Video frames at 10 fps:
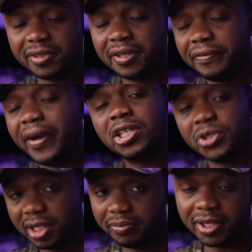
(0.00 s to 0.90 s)

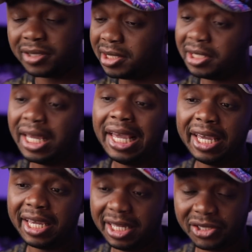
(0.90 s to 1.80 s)
Eventually, because
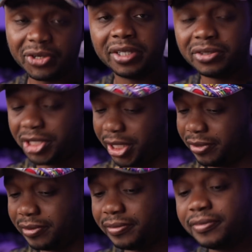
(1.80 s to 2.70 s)
he is going to
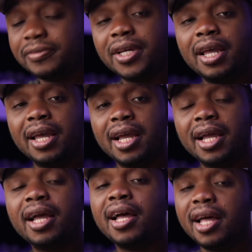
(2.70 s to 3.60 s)
jail.
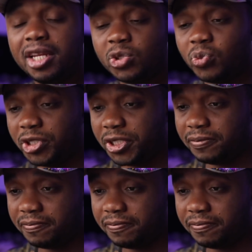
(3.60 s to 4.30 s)
Let's watch.